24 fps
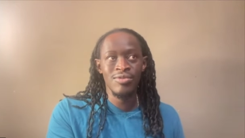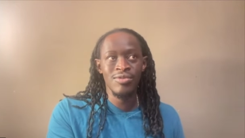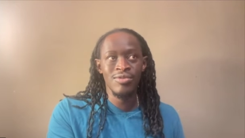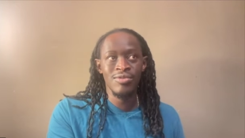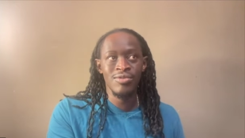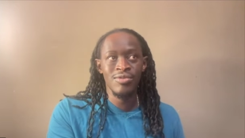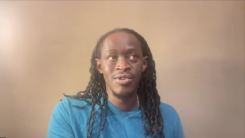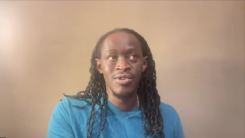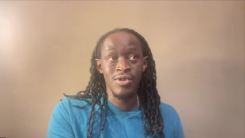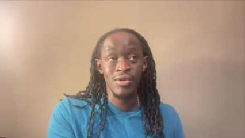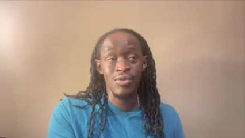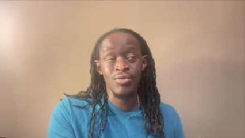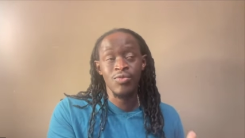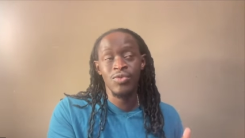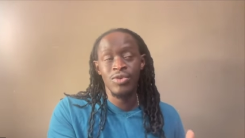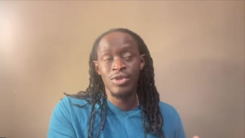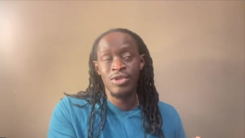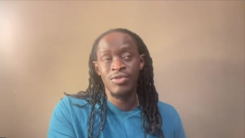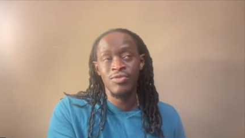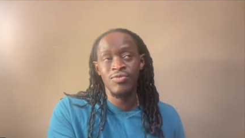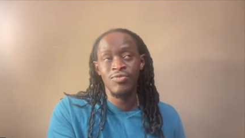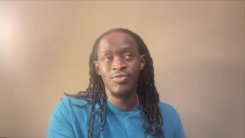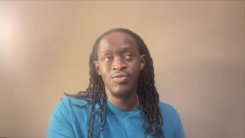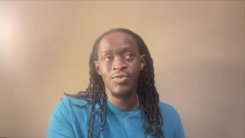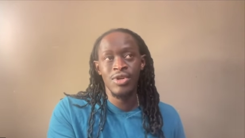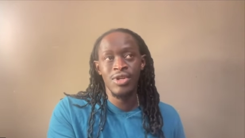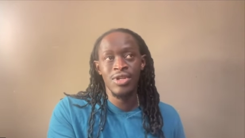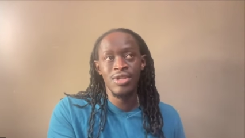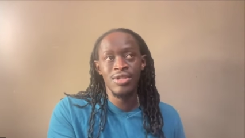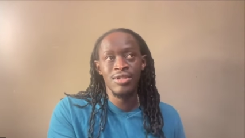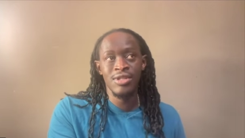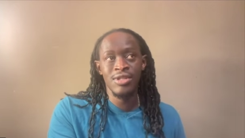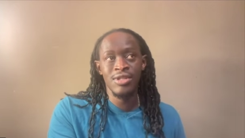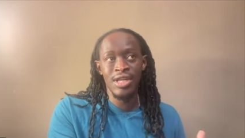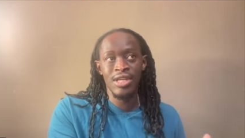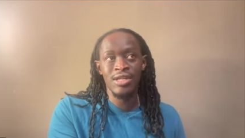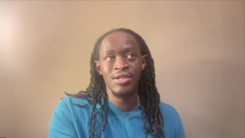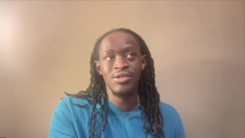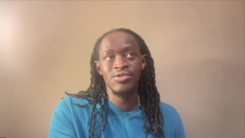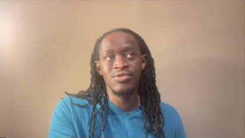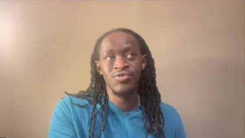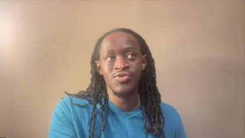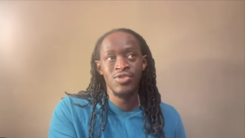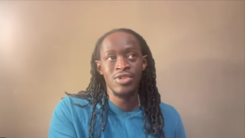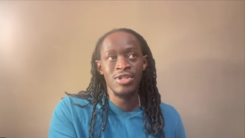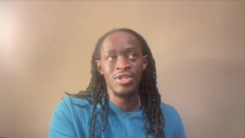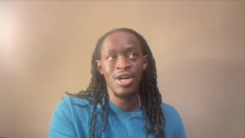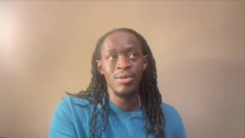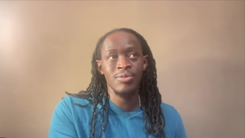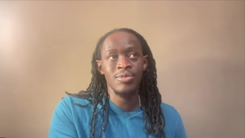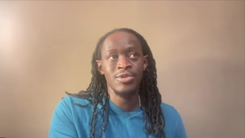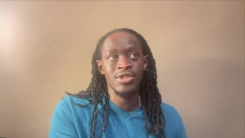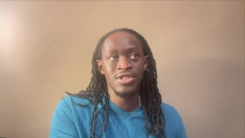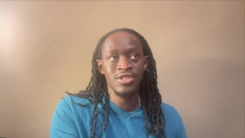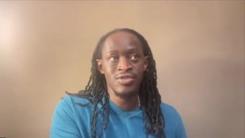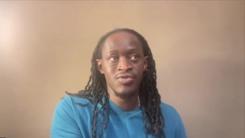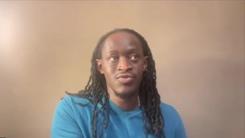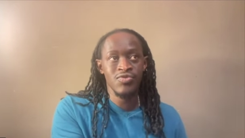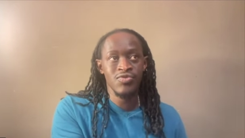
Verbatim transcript: or would have won that I used for the competition